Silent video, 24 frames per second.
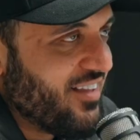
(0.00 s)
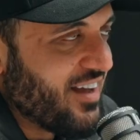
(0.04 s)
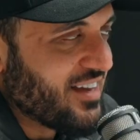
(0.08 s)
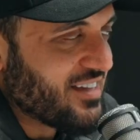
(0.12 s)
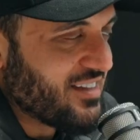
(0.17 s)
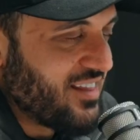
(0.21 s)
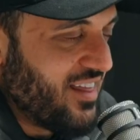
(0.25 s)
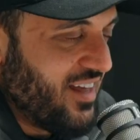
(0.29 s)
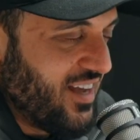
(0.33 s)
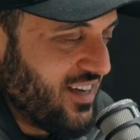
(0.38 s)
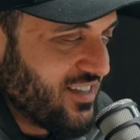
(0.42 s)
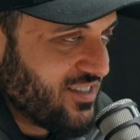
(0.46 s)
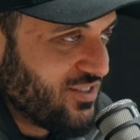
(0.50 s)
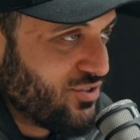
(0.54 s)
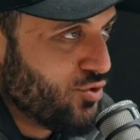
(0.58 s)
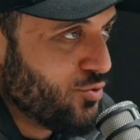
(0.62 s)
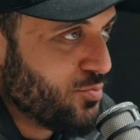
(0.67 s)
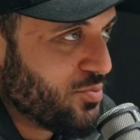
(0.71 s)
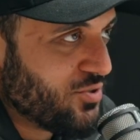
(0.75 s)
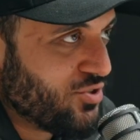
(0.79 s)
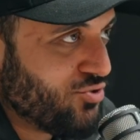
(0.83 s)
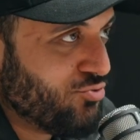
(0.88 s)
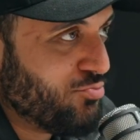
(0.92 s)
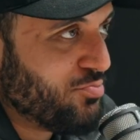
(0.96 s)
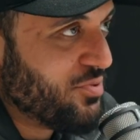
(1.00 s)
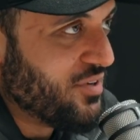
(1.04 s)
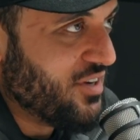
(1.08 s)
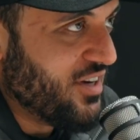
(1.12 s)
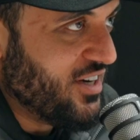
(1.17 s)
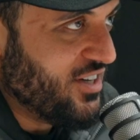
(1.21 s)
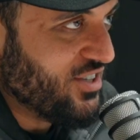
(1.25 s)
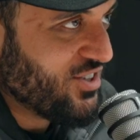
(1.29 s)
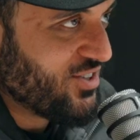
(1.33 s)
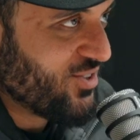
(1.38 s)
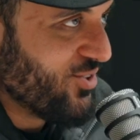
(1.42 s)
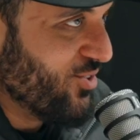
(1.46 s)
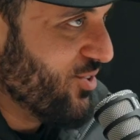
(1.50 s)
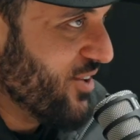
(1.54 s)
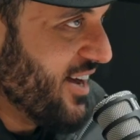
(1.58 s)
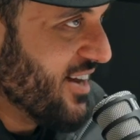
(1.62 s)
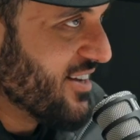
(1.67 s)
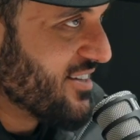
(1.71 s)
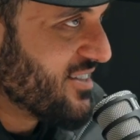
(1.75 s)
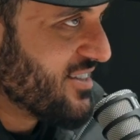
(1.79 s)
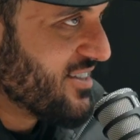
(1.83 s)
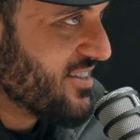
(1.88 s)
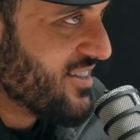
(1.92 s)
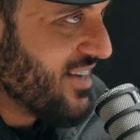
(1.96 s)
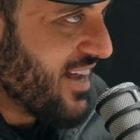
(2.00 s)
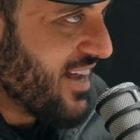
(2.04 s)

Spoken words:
Like think super, super niche call outs,